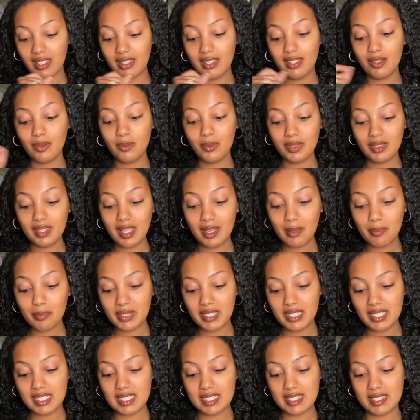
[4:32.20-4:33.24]
With that
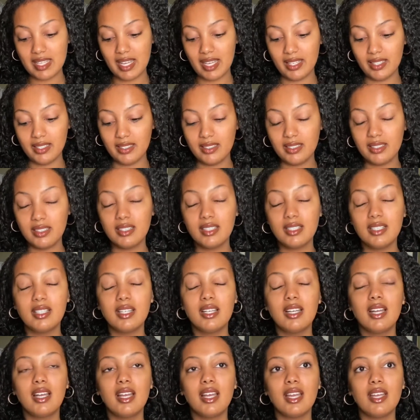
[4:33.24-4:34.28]
being said,
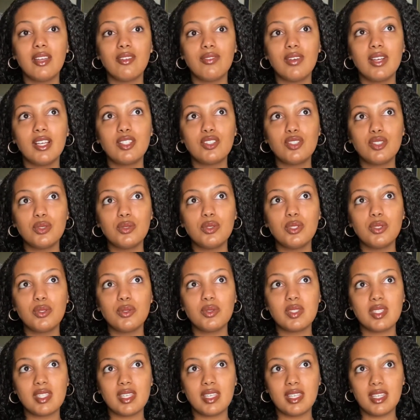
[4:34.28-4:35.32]
if I do
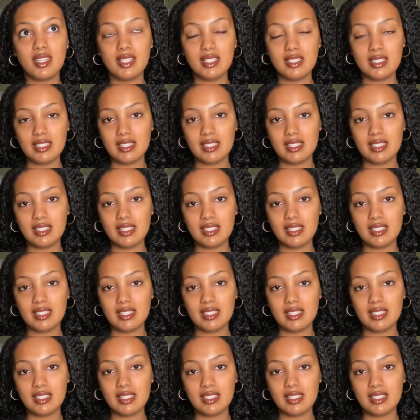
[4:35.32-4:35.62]
use heat,